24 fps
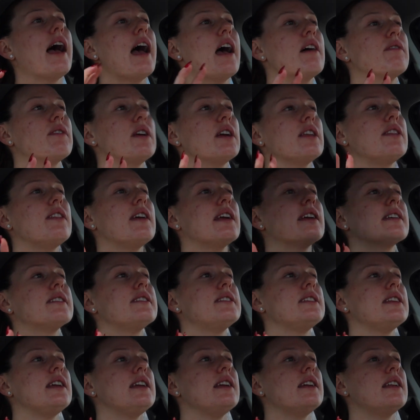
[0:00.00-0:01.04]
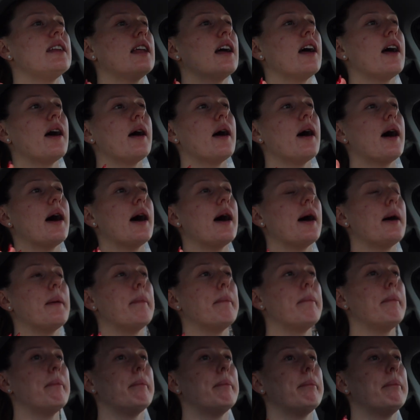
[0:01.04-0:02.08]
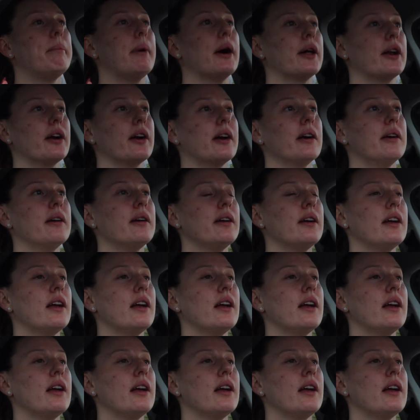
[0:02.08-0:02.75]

everything seed, butter